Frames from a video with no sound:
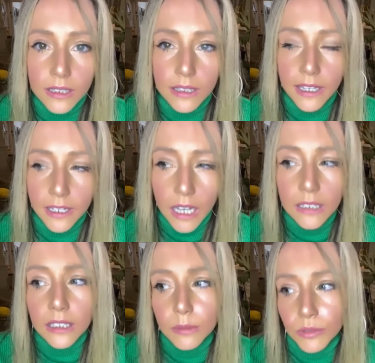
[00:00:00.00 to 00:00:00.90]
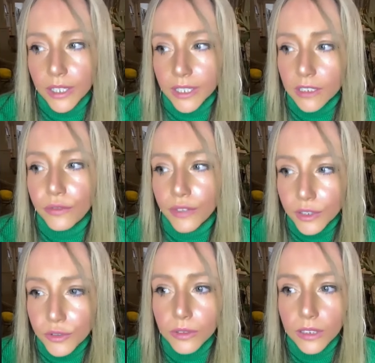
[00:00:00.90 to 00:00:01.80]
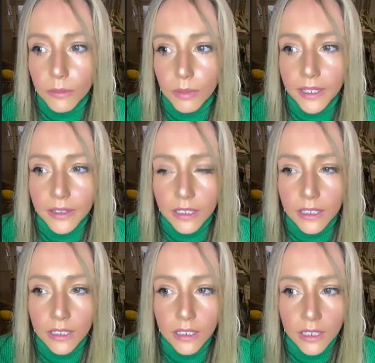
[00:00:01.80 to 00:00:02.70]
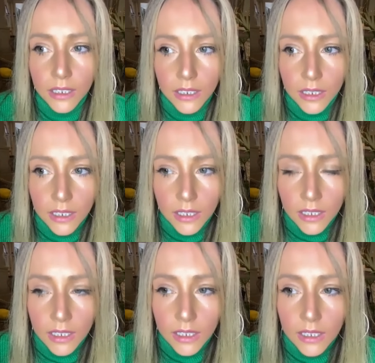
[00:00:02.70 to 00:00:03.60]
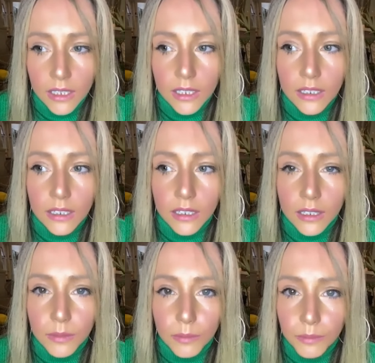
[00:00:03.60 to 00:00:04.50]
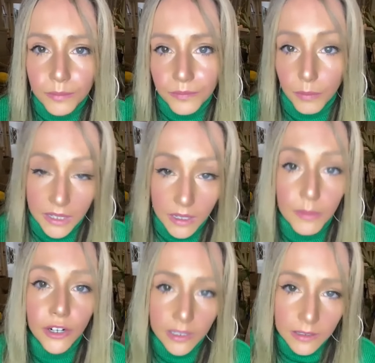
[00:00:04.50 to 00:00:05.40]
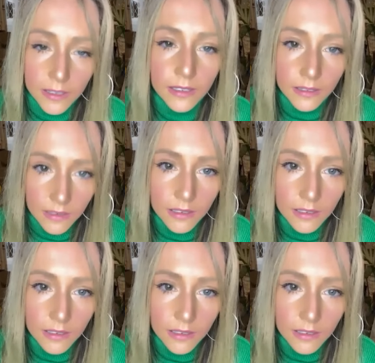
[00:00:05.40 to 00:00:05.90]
they got liberated eventually by the Americans.